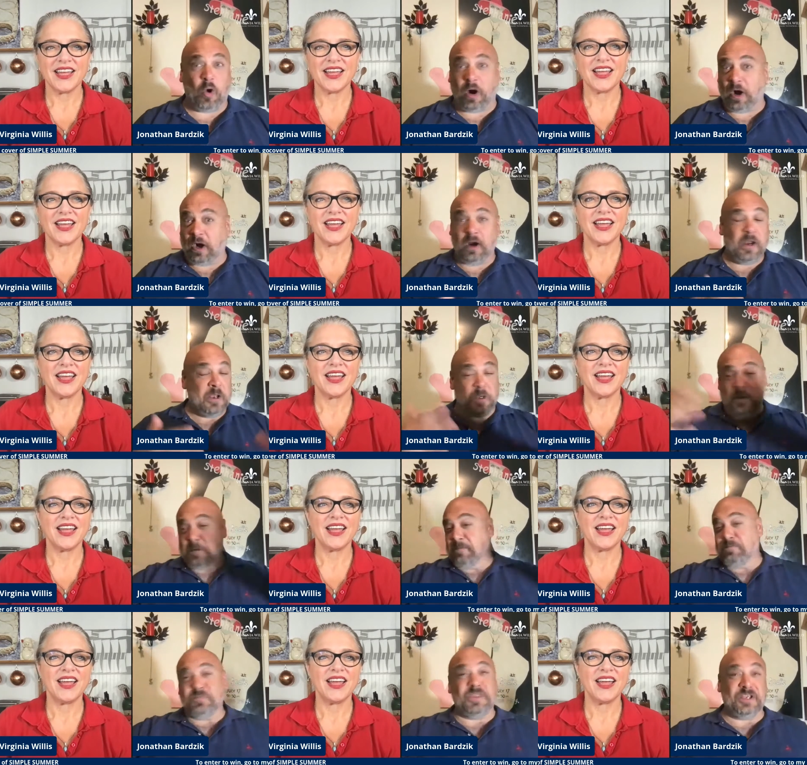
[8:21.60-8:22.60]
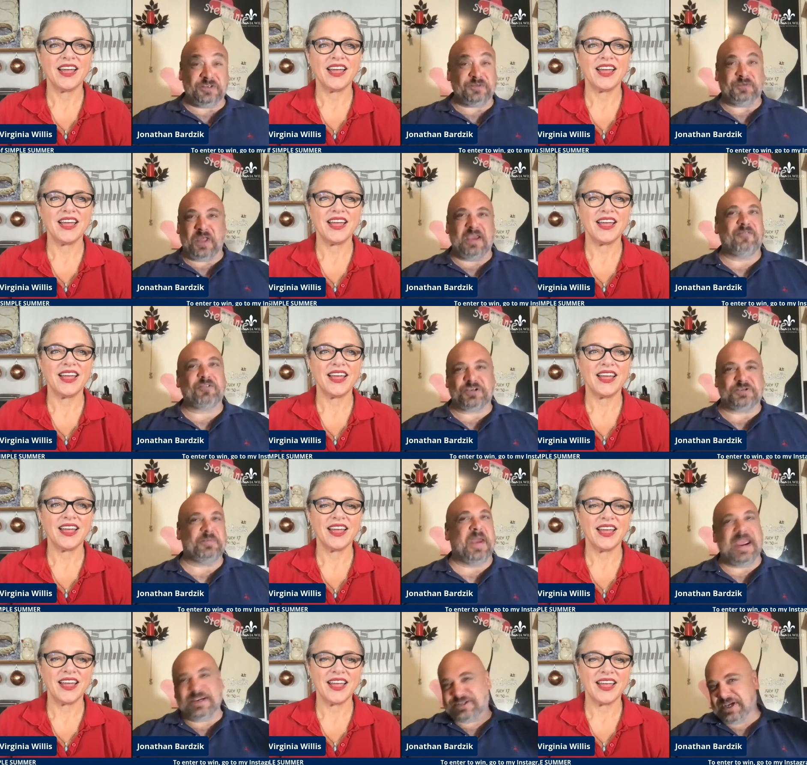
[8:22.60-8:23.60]
Speaker 1: Or this flavor is
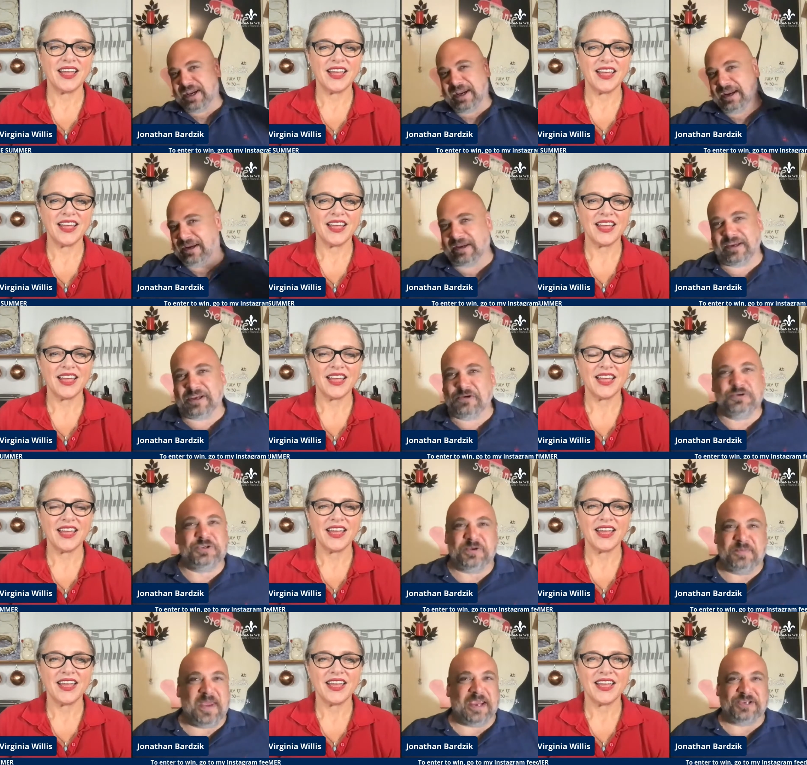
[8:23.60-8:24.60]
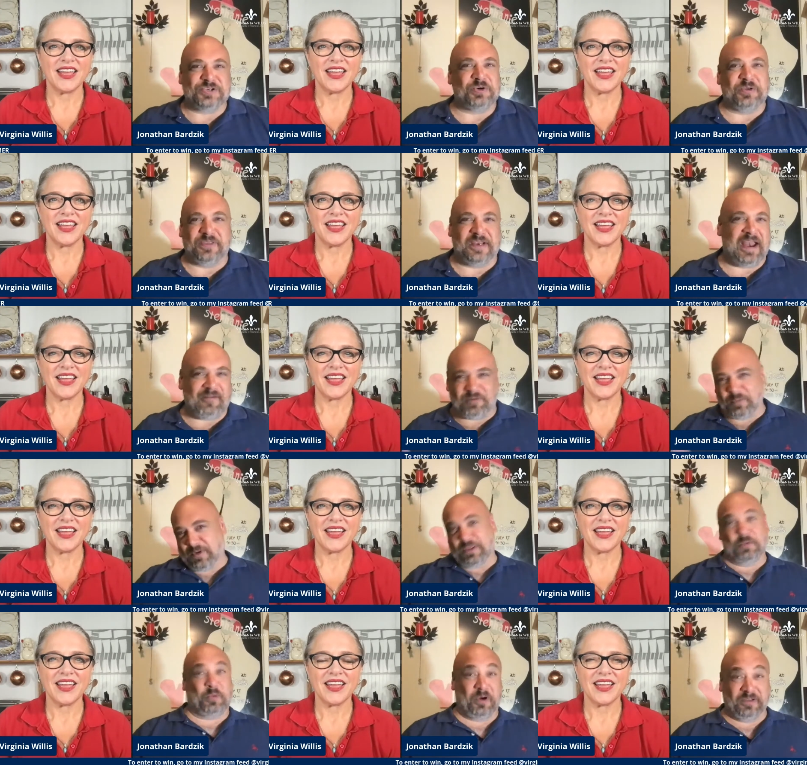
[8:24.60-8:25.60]
amazing. You should make sure that
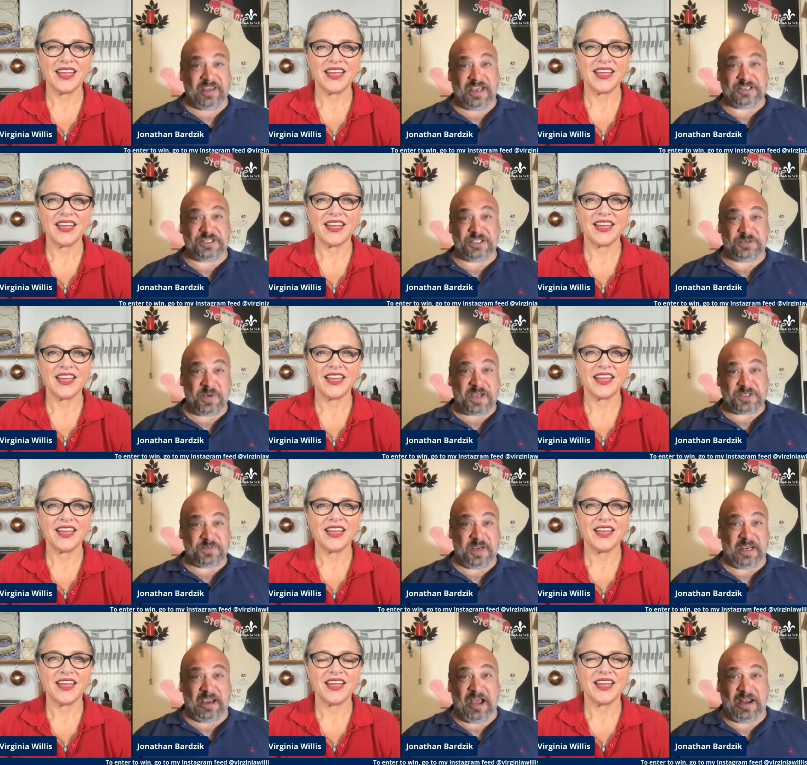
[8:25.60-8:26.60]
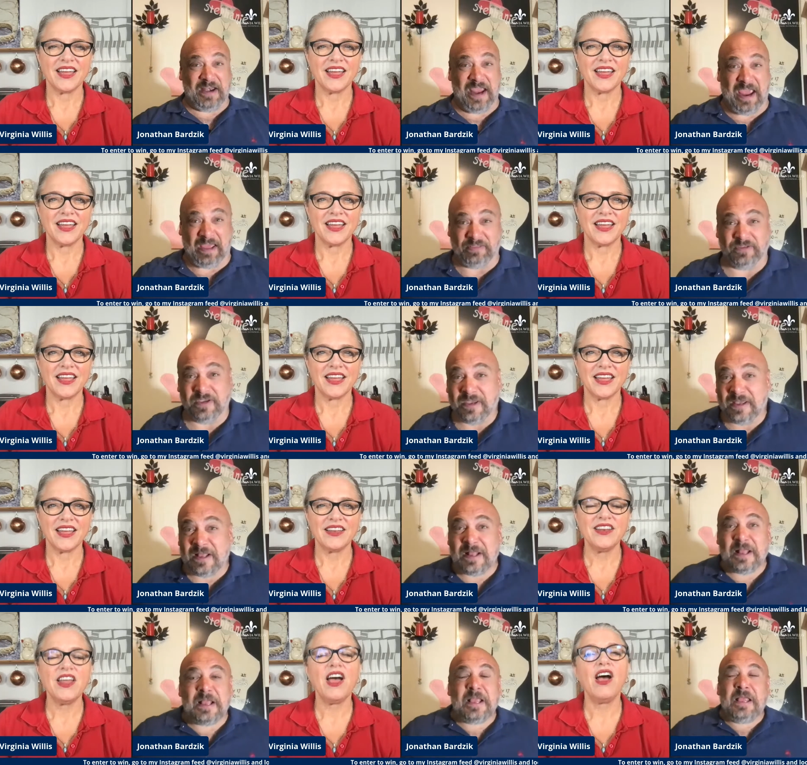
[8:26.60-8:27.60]
everyone in the world has this recipe on hand.
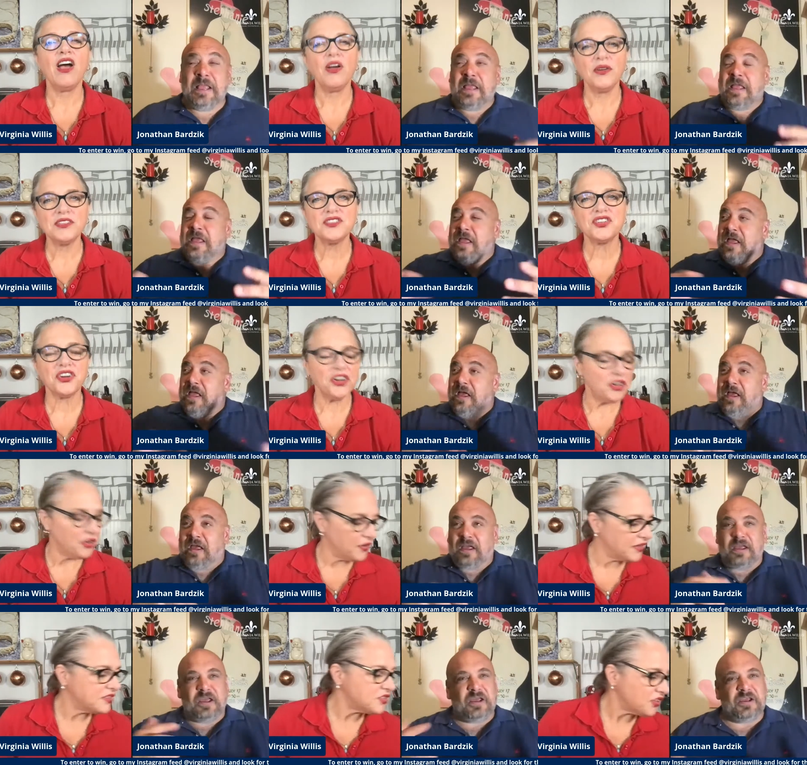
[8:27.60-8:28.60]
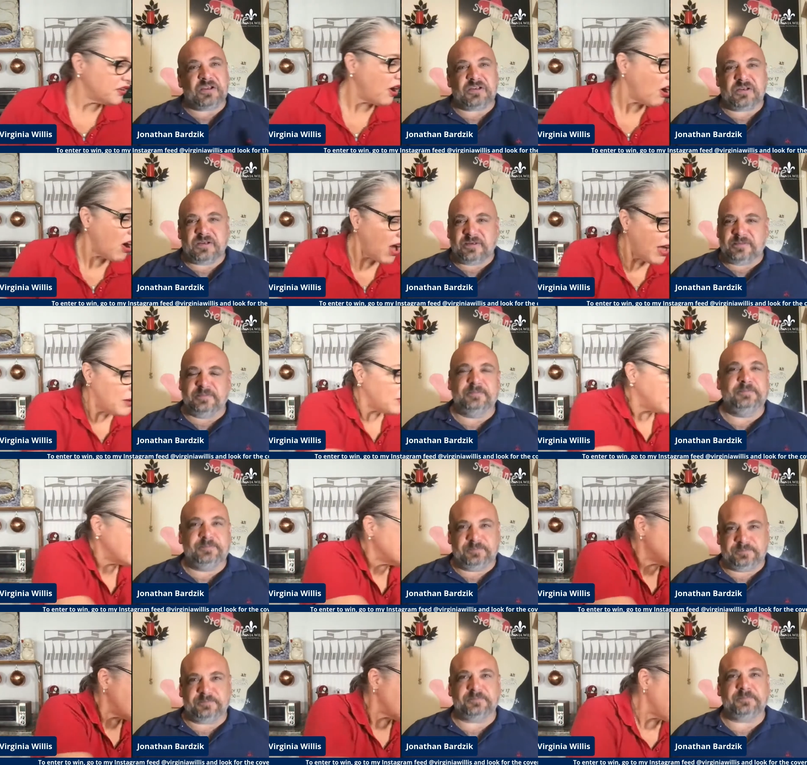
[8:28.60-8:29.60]
Speaker 2: No, it's true. It's true. All right. Well,
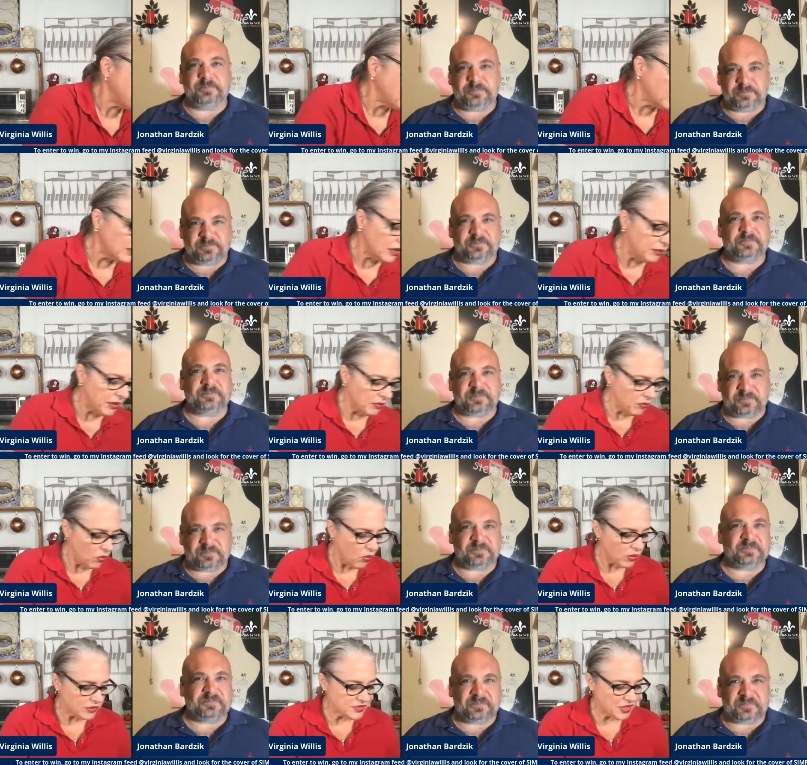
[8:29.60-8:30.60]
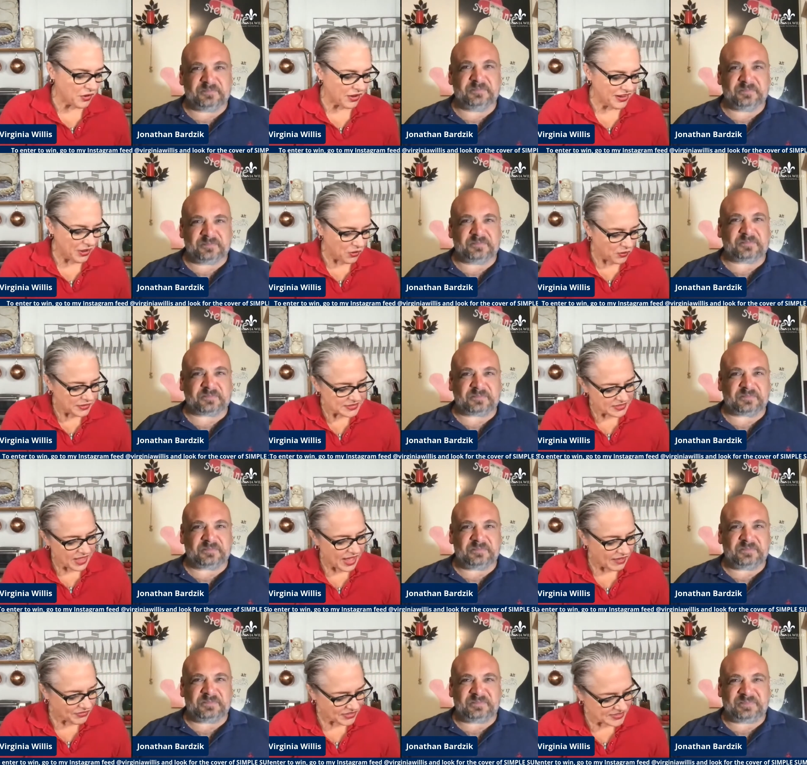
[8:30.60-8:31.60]
let's talk about a little bit more. So, and I always
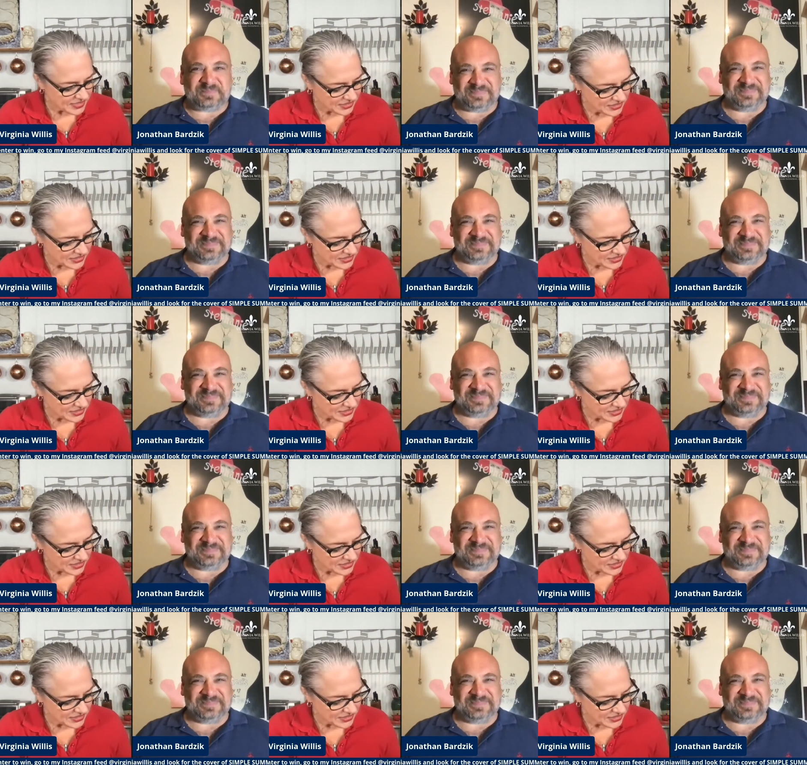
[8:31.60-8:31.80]
laugh because I